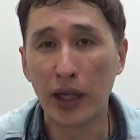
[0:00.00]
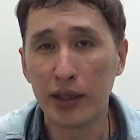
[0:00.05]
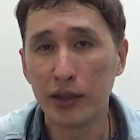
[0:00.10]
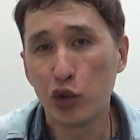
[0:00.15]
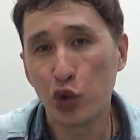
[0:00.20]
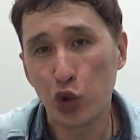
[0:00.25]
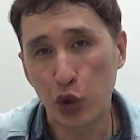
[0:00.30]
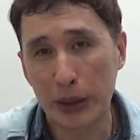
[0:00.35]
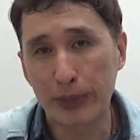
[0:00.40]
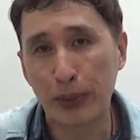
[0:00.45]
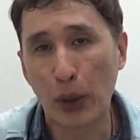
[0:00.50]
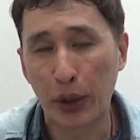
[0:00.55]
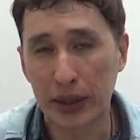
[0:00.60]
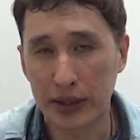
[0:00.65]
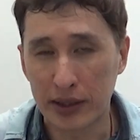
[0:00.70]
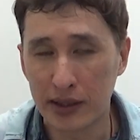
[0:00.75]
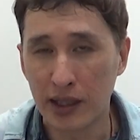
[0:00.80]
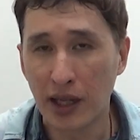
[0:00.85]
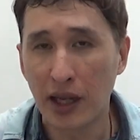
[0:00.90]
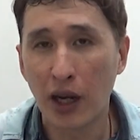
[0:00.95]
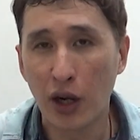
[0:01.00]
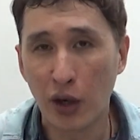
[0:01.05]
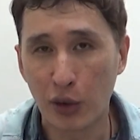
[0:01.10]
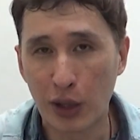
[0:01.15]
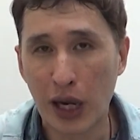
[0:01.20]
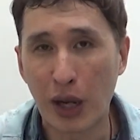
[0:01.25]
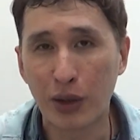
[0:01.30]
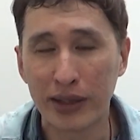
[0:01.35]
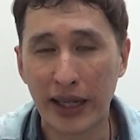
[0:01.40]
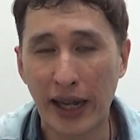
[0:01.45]
earn 3 points,
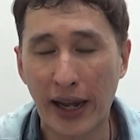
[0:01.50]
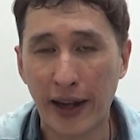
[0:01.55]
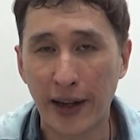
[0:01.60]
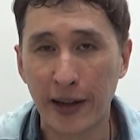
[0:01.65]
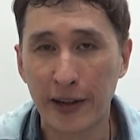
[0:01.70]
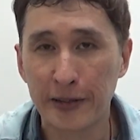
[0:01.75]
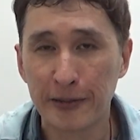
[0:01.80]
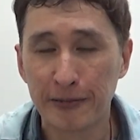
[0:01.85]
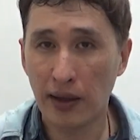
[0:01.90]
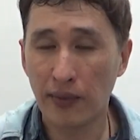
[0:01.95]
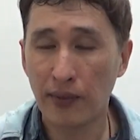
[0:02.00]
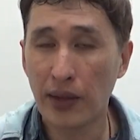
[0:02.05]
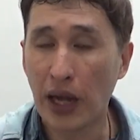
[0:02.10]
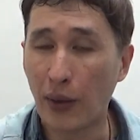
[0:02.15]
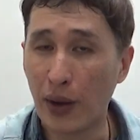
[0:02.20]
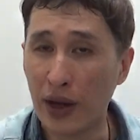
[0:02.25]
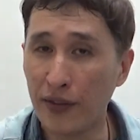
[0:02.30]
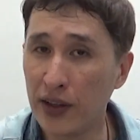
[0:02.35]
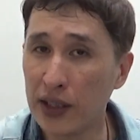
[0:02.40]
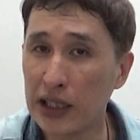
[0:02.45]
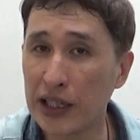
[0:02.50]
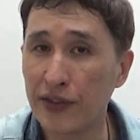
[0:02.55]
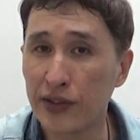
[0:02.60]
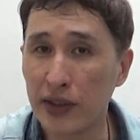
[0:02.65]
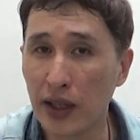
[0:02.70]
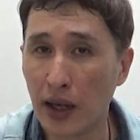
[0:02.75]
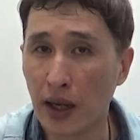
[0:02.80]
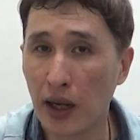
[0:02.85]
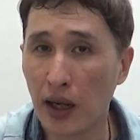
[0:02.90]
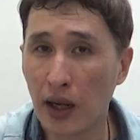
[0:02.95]
around there. However, if
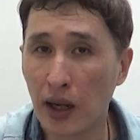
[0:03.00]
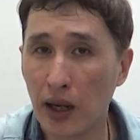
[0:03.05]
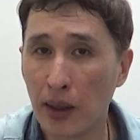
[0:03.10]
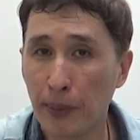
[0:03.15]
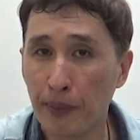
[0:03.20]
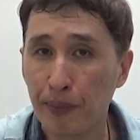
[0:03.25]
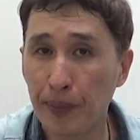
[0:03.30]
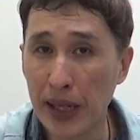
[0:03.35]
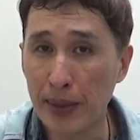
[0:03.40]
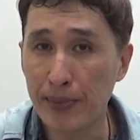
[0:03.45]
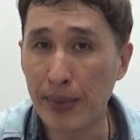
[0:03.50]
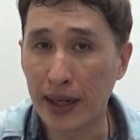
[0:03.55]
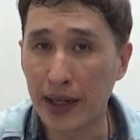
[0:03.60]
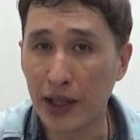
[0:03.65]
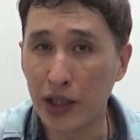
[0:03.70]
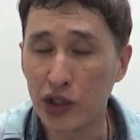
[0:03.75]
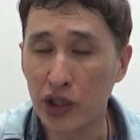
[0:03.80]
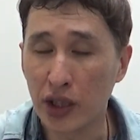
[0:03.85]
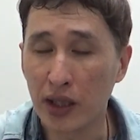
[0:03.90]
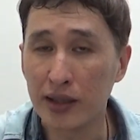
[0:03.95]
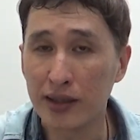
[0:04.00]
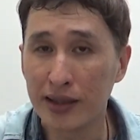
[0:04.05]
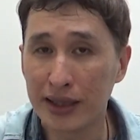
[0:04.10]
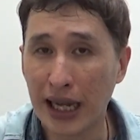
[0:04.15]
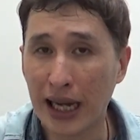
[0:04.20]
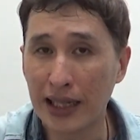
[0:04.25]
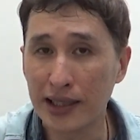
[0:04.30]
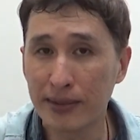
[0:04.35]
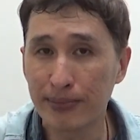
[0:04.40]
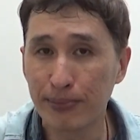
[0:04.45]
the pit manager
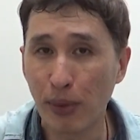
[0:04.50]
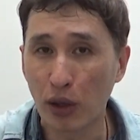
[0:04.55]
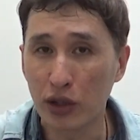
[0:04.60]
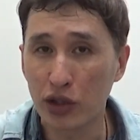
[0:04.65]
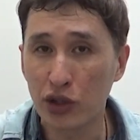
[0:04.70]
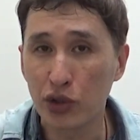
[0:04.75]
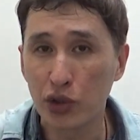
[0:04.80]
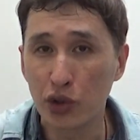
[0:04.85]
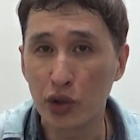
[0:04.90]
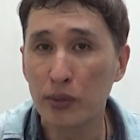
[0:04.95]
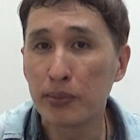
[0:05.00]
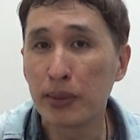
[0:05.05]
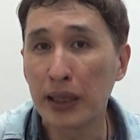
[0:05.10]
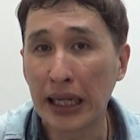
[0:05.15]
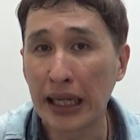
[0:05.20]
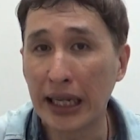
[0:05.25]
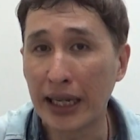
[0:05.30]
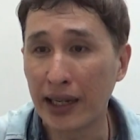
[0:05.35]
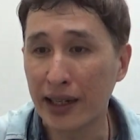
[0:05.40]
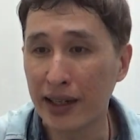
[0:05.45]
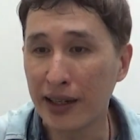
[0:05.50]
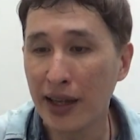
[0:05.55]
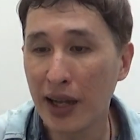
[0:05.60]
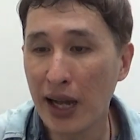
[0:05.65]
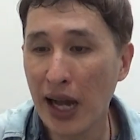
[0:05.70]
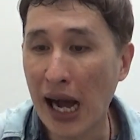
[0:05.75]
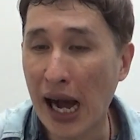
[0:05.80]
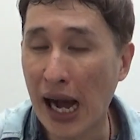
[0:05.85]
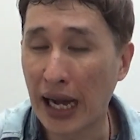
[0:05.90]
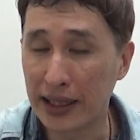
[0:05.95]
does spot you playing
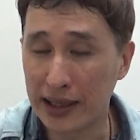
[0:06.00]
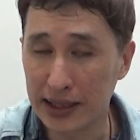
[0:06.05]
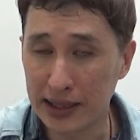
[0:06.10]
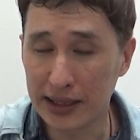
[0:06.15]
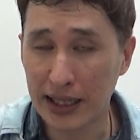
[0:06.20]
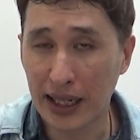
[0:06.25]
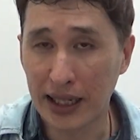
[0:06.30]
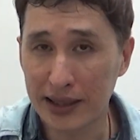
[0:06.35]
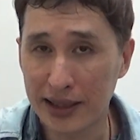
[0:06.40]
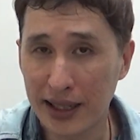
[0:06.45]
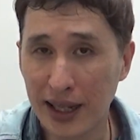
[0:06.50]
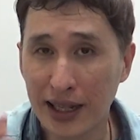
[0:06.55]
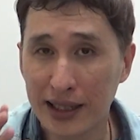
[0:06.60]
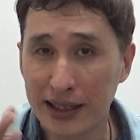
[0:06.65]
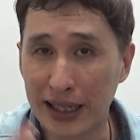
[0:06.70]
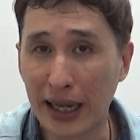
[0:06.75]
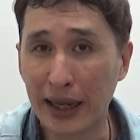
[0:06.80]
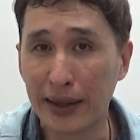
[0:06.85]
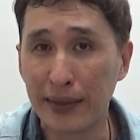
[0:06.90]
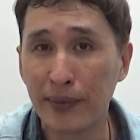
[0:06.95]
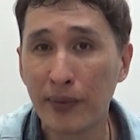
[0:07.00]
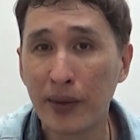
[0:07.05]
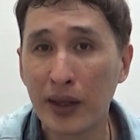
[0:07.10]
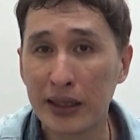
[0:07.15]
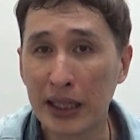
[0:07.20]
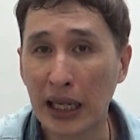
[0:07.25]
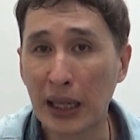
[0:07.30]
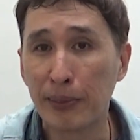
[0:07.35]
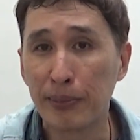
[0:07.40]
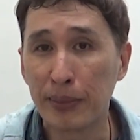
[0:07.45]
higher stakes, then
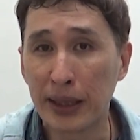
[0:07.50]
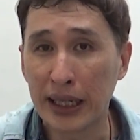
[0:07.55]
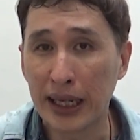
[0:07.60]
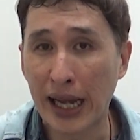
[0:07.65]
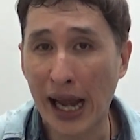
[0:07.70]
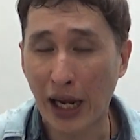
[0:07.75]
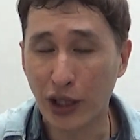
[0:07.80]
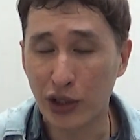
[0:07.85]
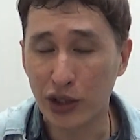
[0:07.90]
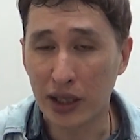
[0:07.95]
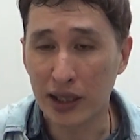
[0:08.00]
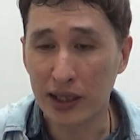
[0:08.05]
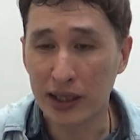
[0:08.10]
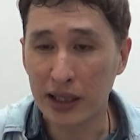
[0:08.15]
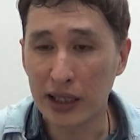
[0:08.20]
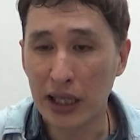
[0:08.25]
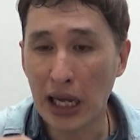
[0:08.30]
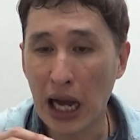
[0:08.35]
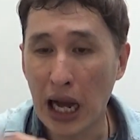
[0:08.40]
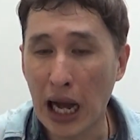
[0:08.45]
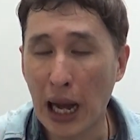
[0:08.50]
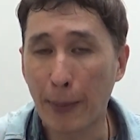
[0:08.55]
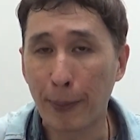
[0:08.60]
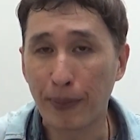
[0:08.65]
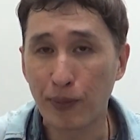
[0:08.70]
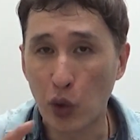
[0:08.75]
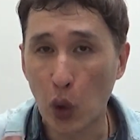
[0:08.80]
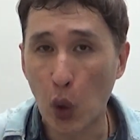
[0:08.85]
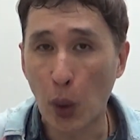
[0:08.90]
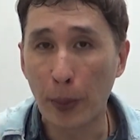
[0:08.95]
they may actually
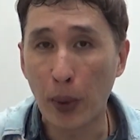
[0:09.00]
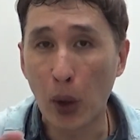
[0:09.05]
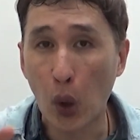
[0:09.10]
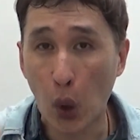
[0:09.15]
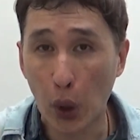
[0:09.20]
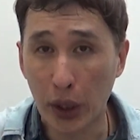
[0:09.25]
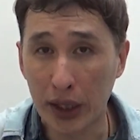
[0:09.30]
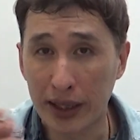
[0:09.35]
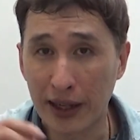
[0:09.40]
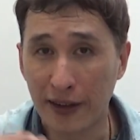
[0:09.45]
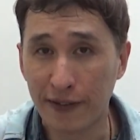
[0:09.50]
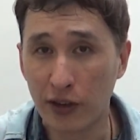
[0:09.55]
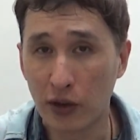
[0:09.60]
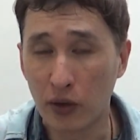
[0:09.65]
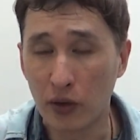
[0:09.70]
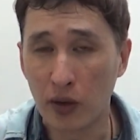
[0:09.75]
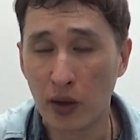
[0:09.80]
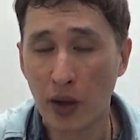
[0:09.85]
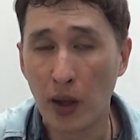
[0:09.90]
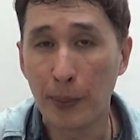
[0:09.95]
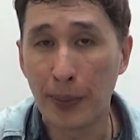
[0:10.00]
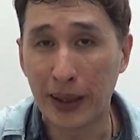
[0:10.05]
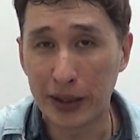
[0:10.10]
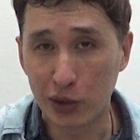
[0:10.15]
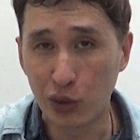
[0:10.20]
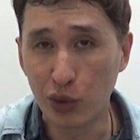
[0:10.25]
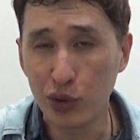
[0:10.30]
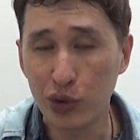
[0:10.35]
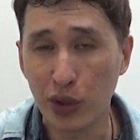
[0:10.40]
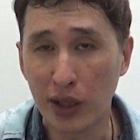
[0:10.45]
up your point level. But
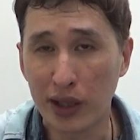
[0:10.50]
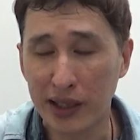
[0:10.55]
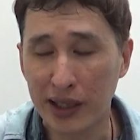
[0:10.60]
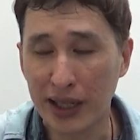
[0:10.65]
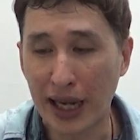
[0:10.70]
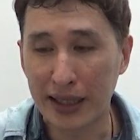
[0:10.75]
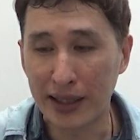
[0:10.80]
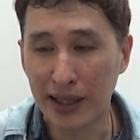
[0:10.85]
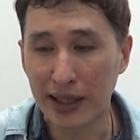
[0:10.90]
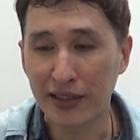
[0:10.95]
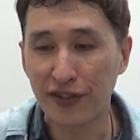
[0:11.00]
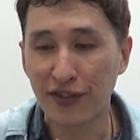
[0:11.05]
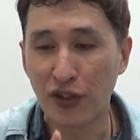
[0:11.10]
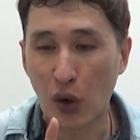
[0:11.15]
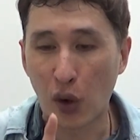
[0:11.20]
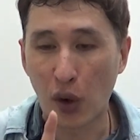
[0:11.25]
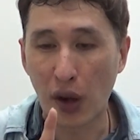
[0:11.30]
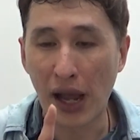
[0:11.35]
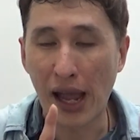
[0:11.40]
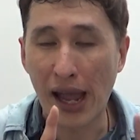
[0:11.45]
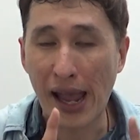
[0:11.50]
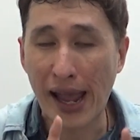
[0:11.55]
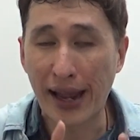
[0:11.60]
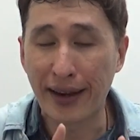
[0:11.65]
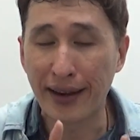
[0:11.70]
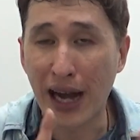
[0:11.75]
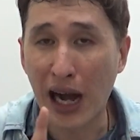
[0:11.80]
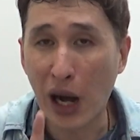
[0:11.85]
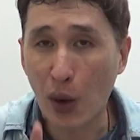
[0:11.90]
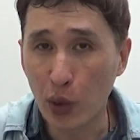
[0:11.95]
usually, I think for
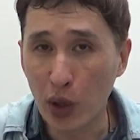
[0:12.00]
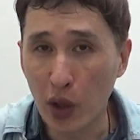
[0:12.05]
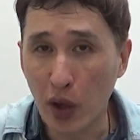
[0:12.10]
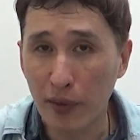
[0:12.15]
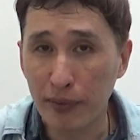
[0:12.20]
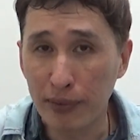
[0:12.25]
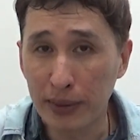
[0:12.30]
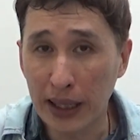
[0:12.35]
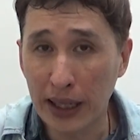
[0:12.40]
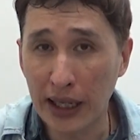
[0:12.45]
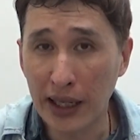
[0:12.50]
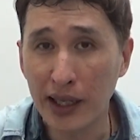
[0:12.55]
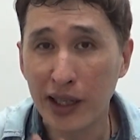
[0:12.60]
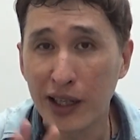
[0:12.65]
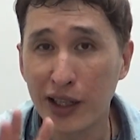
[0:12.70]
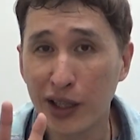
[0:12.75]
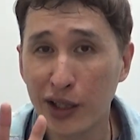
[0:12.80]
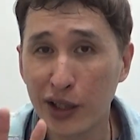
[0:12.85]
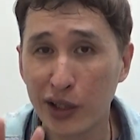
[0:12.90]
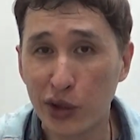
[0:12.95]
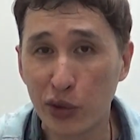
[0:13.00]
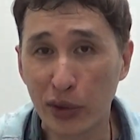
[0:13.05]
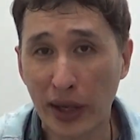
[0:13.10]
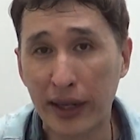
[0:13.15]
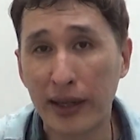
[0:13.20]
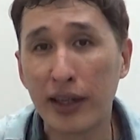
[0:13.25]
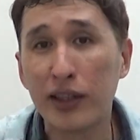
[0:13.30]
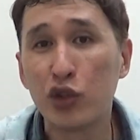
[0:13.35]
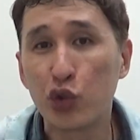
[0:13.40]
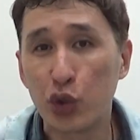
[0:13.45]
an hour of play, you
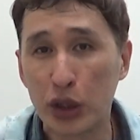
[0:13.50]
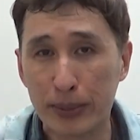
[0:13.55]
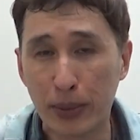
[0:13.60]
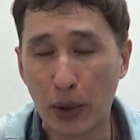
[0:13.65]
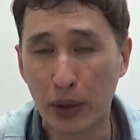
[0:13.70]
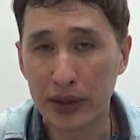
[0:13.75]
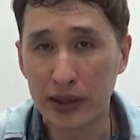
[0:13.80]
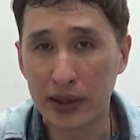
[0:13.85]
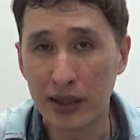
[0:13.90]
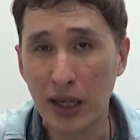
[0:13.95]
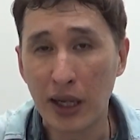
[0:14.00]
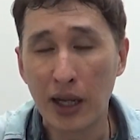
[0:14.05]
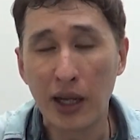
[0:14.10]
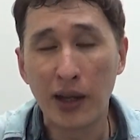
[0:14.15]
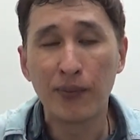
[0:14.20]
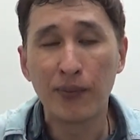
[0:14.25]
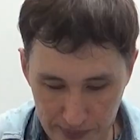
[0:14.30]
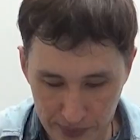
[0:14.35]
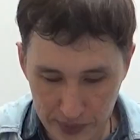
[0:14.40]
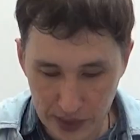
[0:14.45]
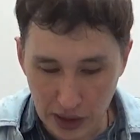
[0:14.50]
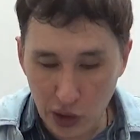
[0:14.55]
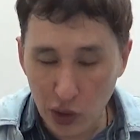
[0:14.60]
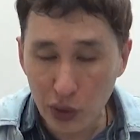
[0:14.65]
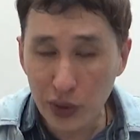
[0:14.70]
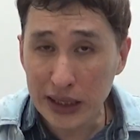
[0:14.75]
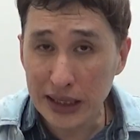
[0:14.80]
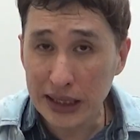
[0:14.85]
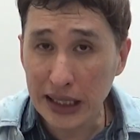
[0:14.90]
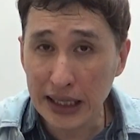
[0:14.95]
can earn 3 points. The
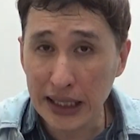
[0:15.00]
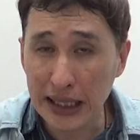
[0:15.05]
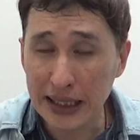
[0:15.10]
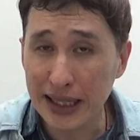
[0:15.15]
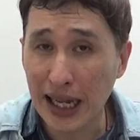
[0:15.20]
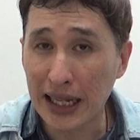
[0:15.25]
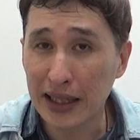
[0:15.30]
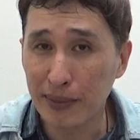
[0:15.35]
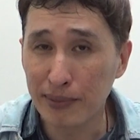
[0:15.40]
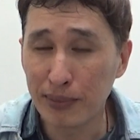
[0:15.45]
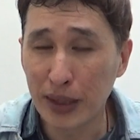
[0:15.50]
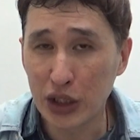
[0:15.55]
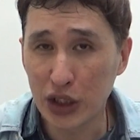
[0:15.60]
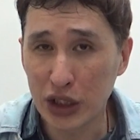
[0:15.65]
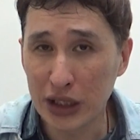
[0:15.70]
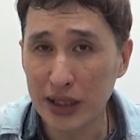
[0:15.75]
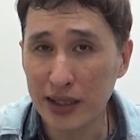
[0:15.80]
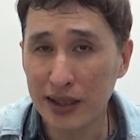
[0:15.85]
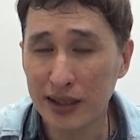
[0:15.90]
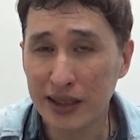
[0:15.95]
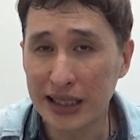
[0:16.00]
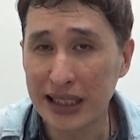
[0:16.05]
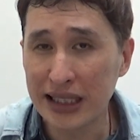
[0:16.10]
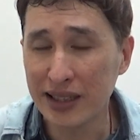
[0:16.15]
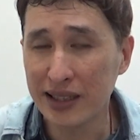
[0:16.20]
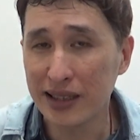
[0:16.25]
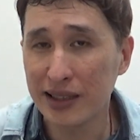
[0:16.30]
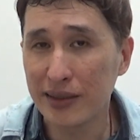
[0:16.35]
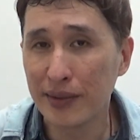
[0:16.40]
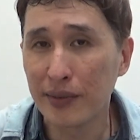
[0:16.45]
curious thing is, at the machines,
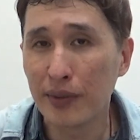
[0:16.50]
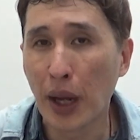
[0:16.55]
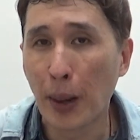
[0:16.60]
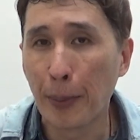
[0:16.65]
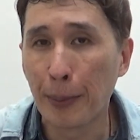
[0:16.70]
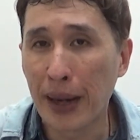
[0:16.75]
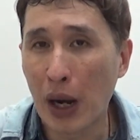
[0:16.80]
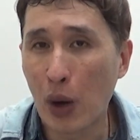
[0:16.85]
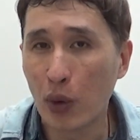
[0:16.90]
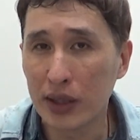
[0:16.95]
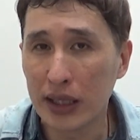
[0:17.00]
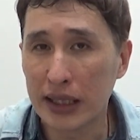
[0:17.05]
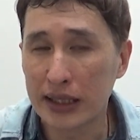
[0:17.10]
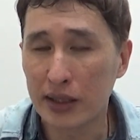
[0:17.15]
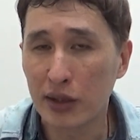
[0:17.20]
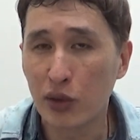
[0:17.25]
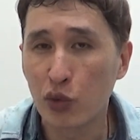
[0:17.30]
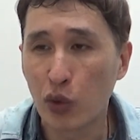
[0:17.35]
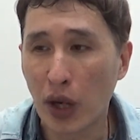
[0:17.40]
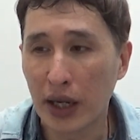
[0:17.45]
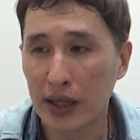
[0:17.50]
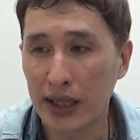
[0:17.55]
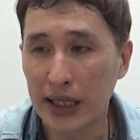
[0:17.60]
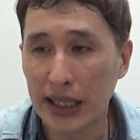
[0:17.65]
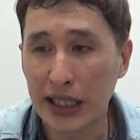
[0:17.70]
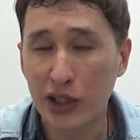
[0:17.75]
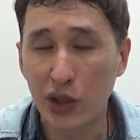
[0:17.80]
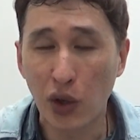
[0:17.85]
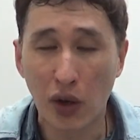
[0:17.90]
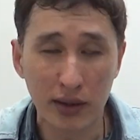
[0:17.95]
this amount is rather
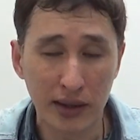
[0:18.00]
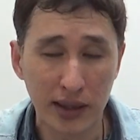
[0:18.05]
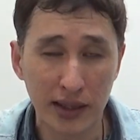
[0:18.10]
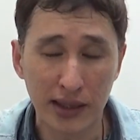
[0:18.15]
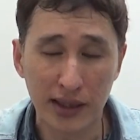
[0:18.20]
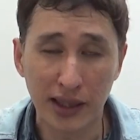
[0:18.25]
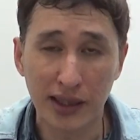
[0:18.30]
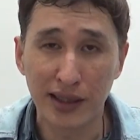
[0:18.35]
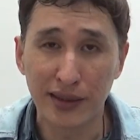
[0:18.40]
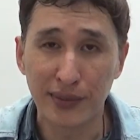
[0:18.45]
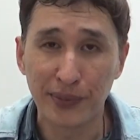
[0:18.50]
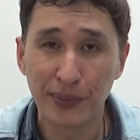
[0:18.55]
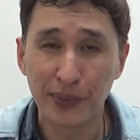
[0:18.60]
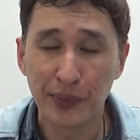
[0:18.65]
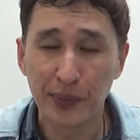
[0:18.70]
inconsistent.